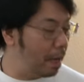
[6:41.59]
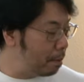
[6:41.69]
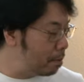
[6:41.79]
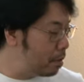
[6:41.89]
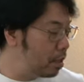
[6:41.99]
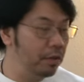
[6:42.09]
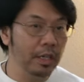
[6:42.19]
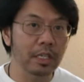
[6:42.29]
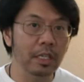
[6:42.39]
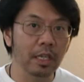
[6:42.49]
I'm
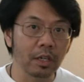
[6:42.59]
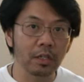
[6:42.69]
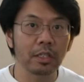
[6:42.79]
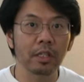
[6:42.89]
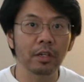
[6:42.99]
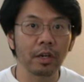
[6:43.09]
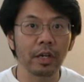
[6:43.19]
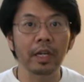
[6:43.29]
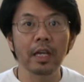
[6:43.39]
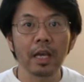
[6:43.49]
seriously
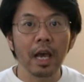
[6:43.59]
considering